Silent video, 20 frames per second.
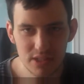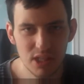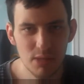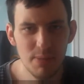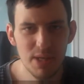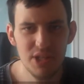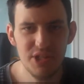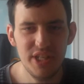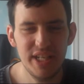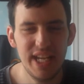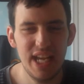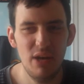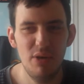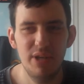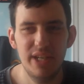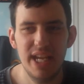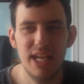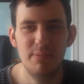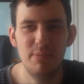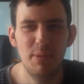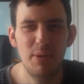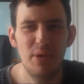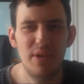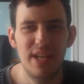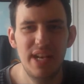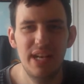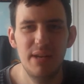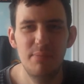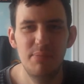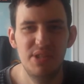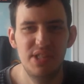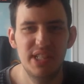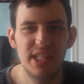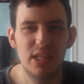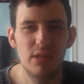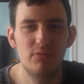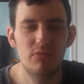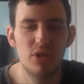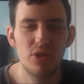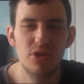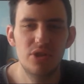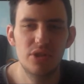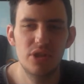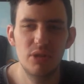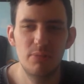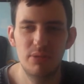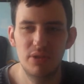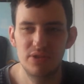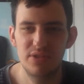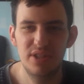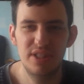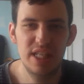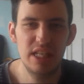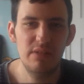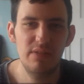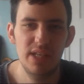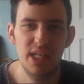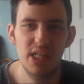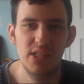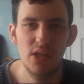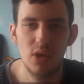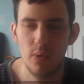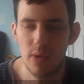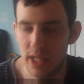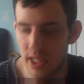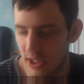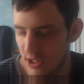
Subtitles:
might check it out again, but I'm not in any particular rush to, plus the DVDs are quite